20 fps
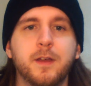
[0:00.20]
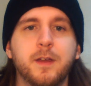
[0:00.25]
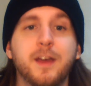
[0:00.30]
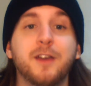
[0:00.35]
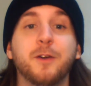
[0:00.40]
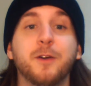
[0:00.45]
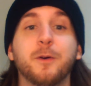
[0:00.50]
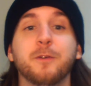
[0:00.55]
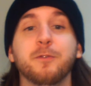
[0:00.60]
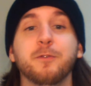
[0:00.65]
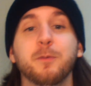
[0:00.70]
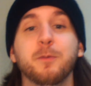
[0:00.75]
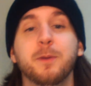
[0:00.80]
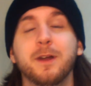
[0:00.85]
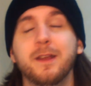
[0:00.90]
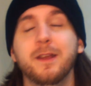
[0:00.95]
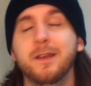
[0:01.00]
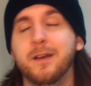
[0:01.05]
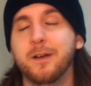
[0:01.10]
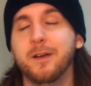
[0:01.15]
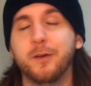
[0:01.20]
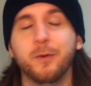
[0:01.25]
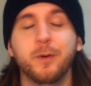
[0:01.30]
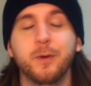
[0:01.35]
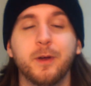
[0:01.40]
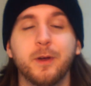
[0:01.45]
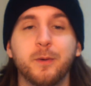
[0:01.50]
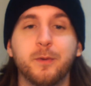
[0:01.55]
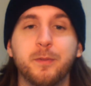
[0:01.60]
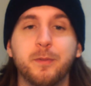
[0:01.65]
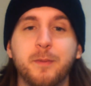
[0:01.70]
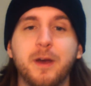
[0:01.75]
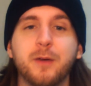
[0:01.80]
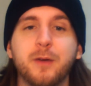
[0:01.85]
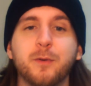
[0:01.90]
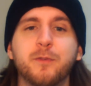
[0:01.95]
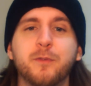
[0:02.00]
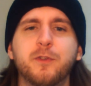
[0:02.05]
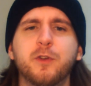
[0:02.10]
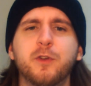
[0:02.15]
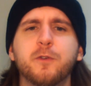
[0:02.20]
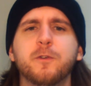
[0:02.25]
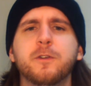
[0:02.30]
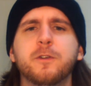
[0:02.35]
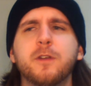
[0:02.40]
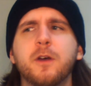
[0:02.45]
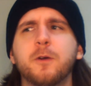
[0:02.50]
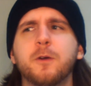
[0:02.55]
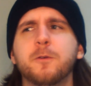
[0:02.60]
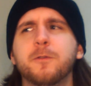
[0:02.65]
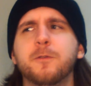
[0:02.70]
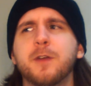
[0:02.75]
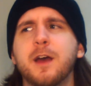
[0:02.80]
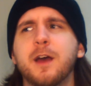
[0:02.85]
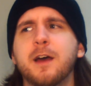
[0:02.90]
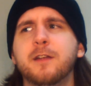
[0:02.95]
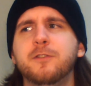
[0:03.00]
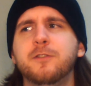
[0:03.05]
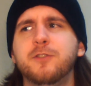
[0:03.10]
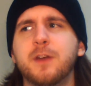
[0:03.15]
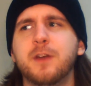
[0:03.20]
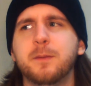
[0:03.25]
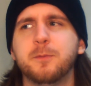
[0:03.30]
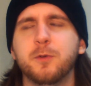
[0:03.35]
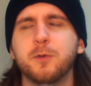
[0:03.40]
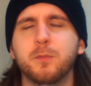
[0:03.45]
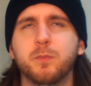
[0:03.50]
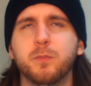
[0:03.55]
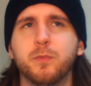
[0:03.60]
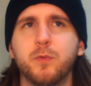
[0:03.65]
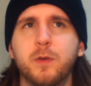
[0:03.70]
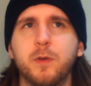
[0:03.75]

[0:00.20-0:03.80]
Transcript: Heyo everybody, Haku here with my review for Tower of God chapter